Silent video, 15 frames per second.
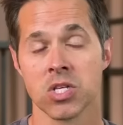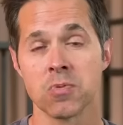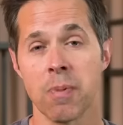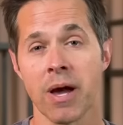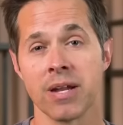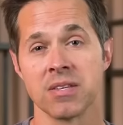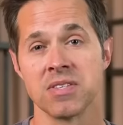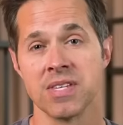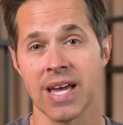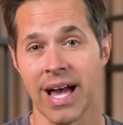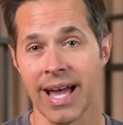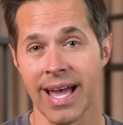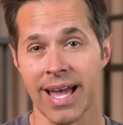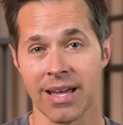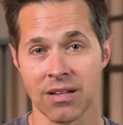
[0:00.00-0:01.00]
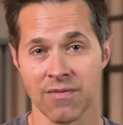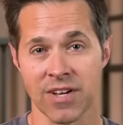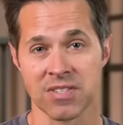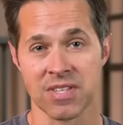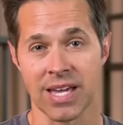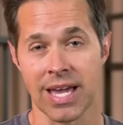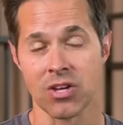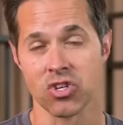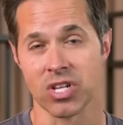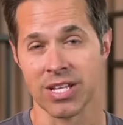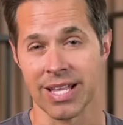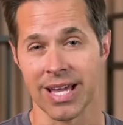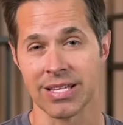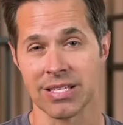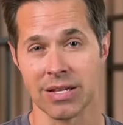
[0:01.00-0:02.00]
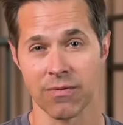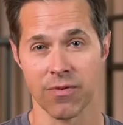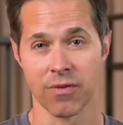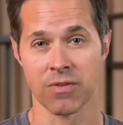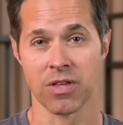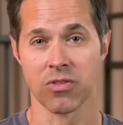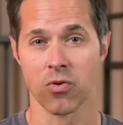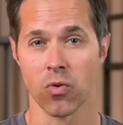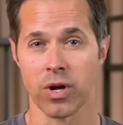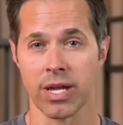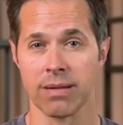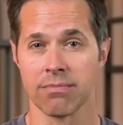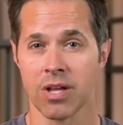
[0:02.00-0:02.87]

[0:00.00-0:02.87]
Despite a C I A investigation in nineteen fifty-three,